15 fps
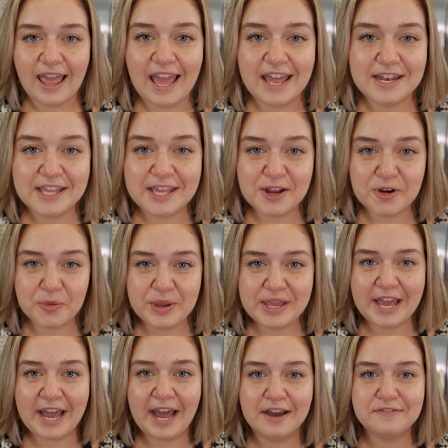And here we
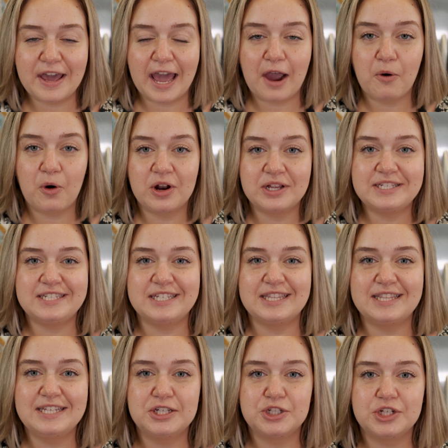have our
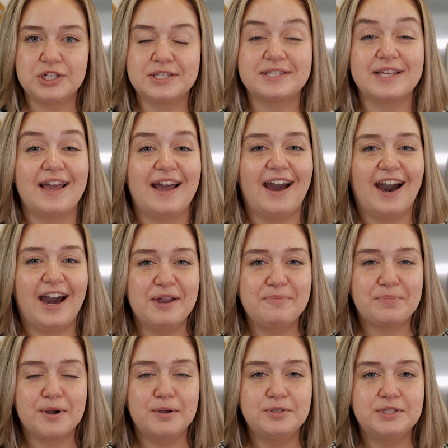delicious high
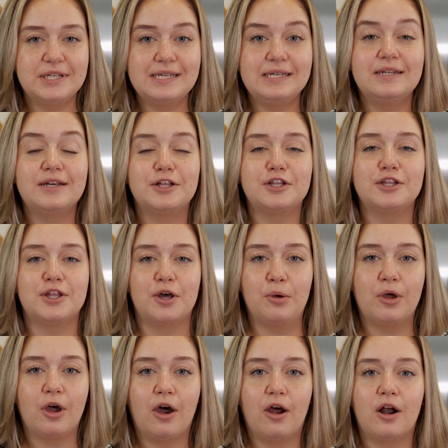protein, low
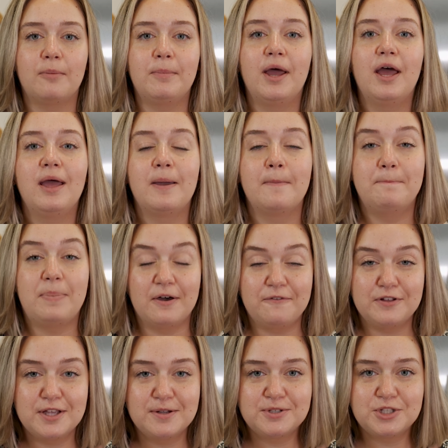carb
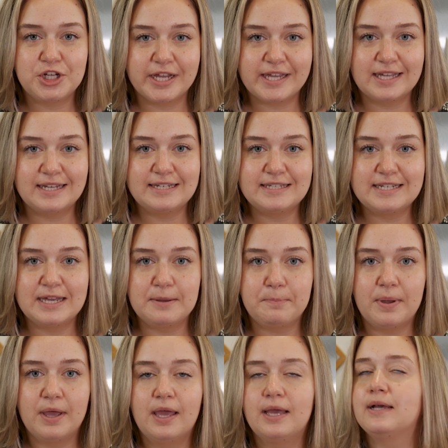buffalo chicken
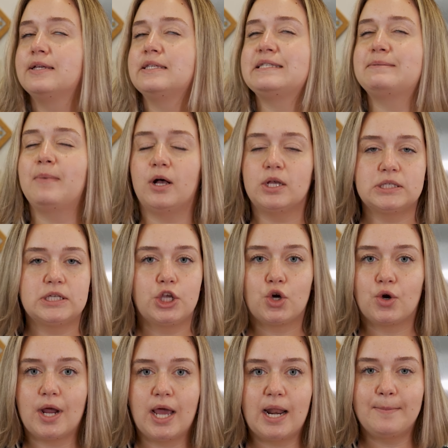dip. Smells
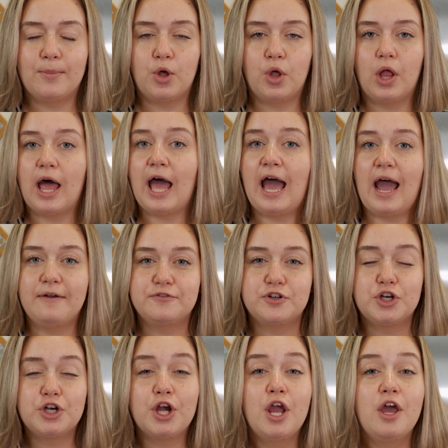incredible.
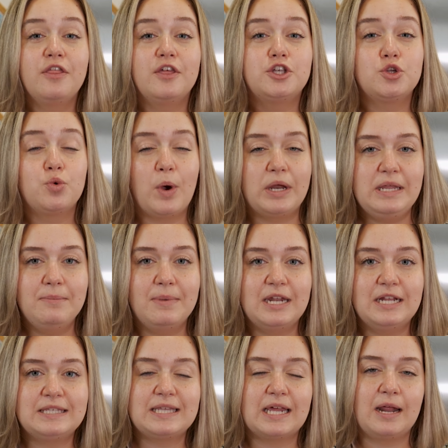After the 20
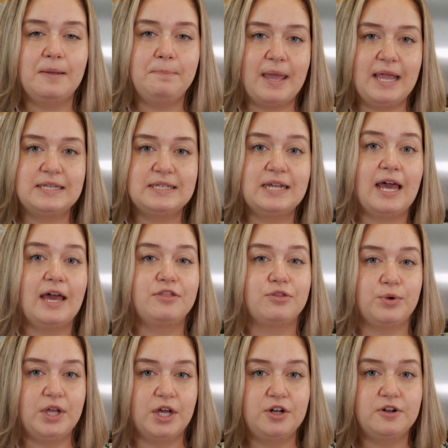minutes that I baked it at
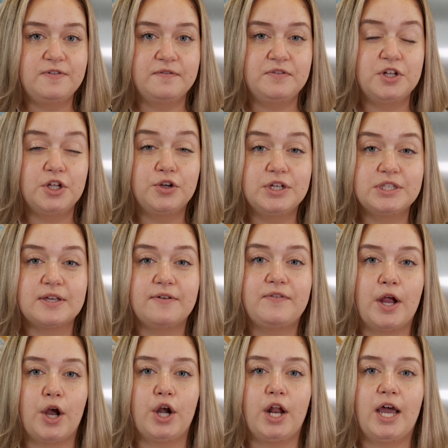350 degrees
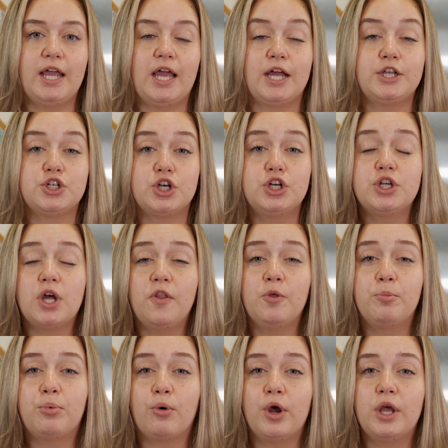Fahrenheit, I turned on the
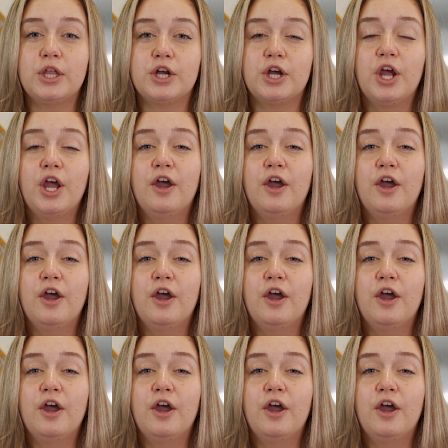broiler